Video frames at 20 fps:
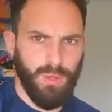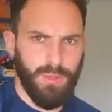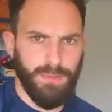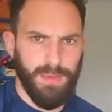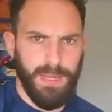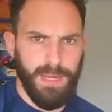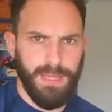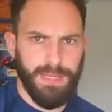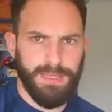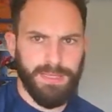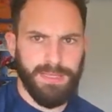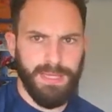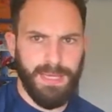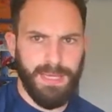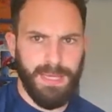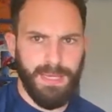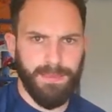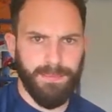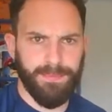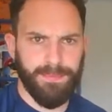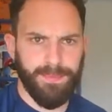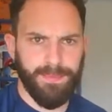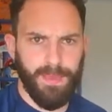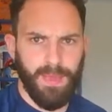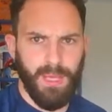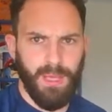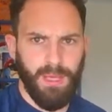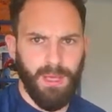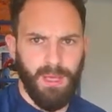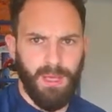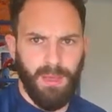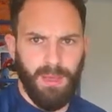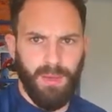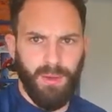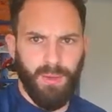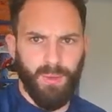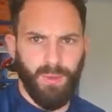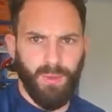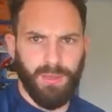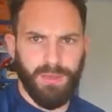Let's see.
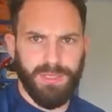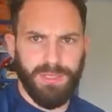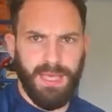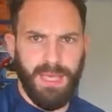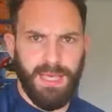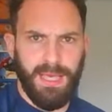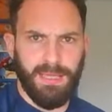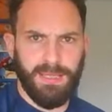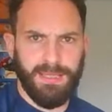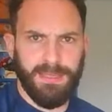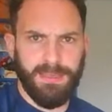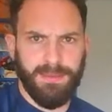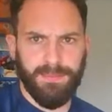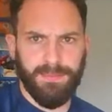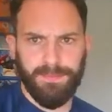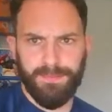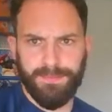What's next?